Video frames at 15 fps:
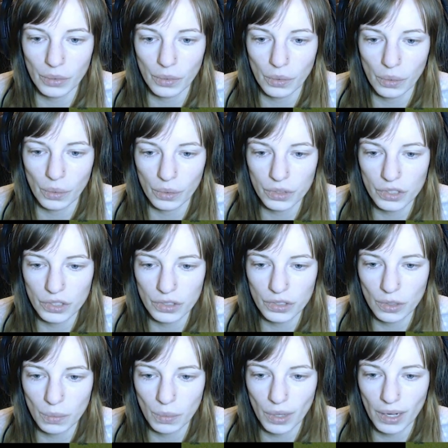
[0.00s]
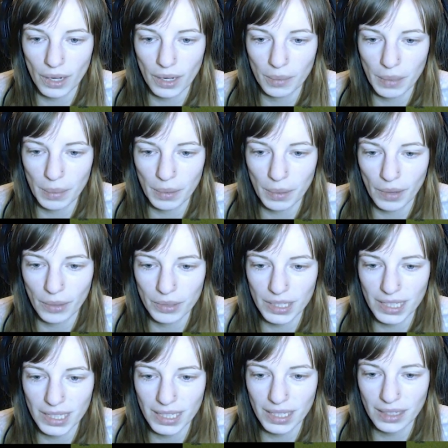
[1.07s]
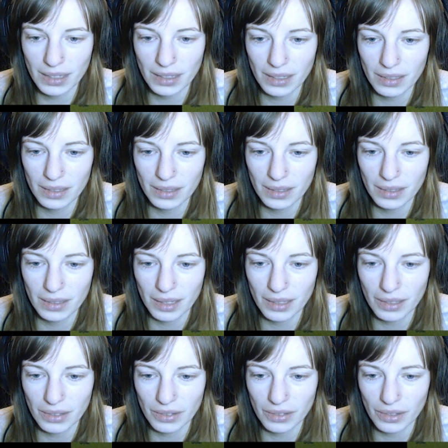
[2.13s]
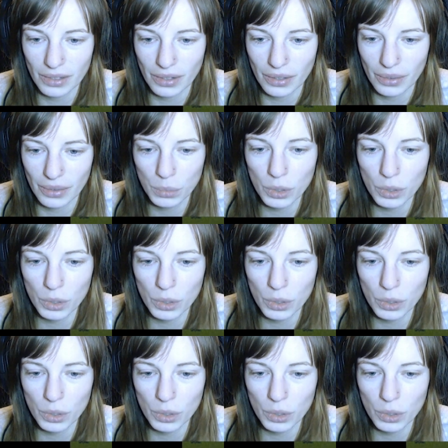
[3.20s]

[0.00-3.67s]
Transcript: or somewhere maybe around here. I don't know.